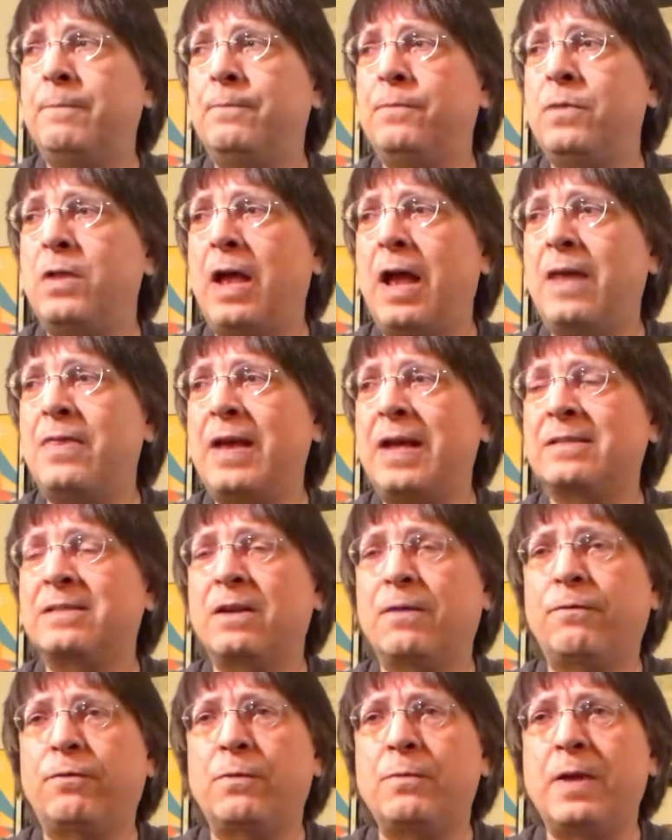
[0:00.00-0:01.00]
Um, and
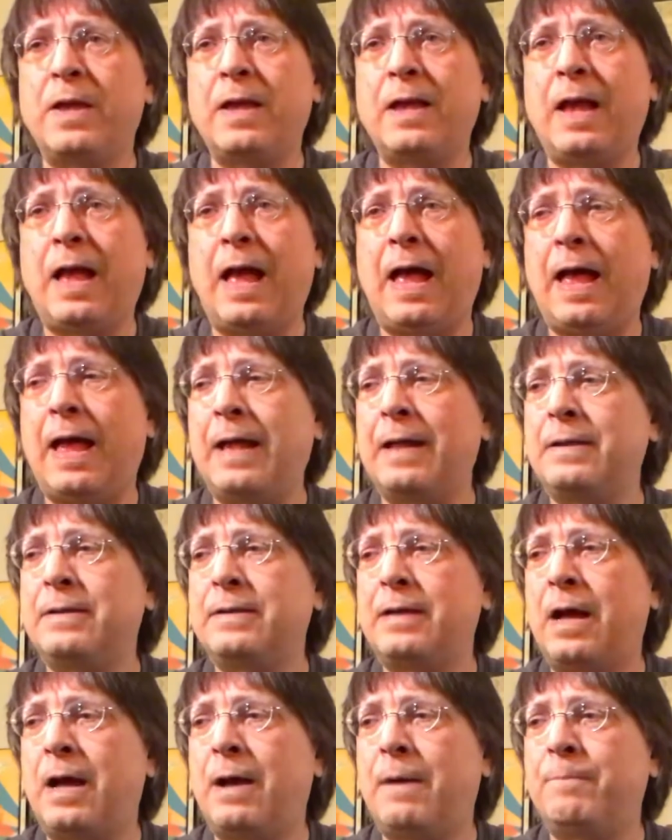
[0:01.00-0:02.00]
that's it for me.
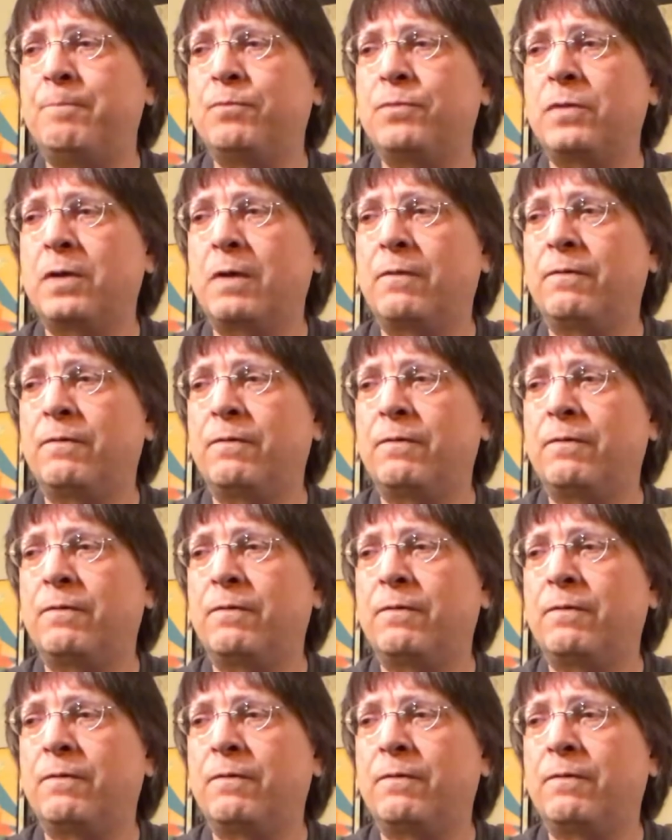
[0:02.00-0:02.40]
And. Um,